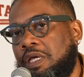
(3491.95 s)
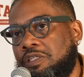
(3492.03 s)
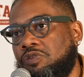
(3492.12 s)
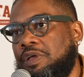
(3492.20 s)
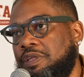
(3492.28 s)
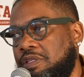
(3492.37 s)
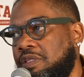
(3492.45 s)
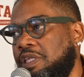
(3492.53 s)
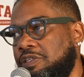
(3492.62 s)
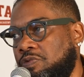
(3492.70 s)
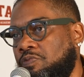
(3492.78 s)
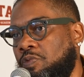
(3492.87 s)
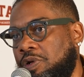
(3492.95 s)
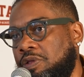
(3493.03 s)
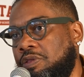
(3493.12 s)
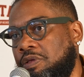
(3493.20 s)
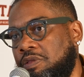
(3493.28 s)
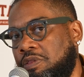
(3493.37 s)
And so I think that that's one
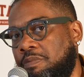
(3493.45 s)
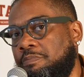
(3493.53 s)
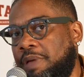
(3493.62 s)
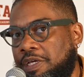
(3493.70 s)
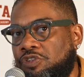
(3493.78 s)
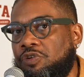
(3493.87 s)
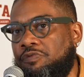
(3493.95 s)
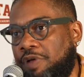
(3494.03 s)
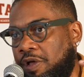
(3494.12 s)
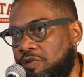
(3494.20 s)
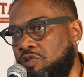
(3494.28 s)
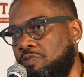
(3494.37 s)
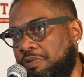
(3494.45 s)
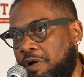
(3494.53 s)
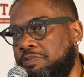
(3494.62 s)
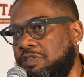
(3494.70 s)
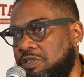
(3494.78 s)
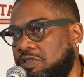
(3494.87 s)
of the, the major value
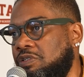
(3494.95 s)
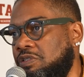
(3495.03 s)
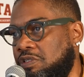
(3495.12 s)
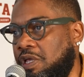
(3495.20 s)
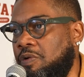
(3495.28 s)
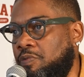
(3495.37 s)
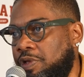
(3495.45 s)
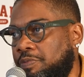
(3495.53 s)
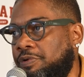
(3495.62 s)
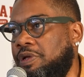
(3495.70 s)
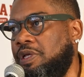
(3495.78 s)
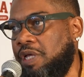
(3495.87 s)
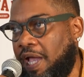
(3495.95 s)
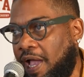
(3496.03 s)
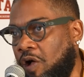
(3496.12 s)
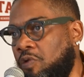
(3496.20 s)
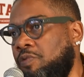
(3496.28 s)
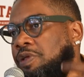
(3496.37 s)
propositions that we bring and
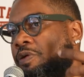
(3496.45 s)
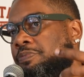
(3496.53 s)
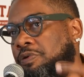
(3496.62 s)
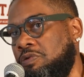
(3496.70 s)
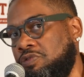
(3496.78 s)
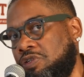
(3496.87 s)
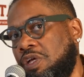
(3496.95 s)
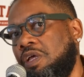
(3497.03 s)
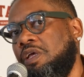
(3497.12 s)
how we approach